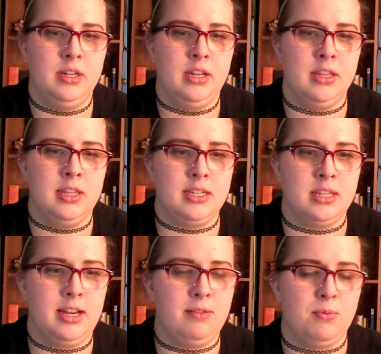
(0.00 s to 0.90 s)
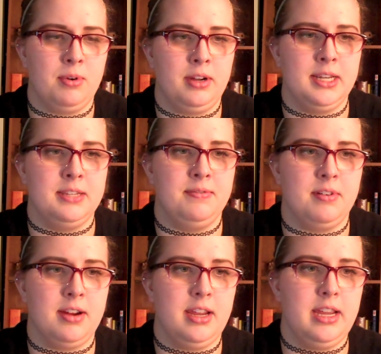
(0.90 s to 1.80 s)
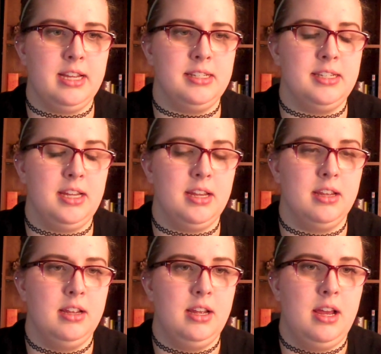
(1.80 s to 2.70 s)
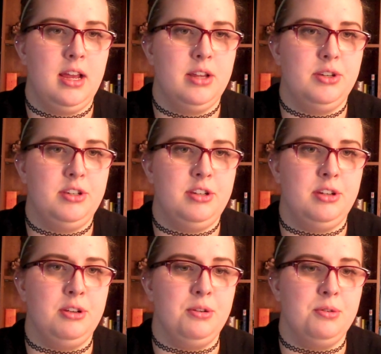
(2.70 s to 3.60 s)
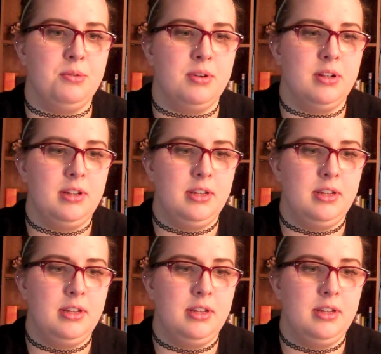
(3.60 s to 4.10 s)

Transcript: In this line of work, it's very easy to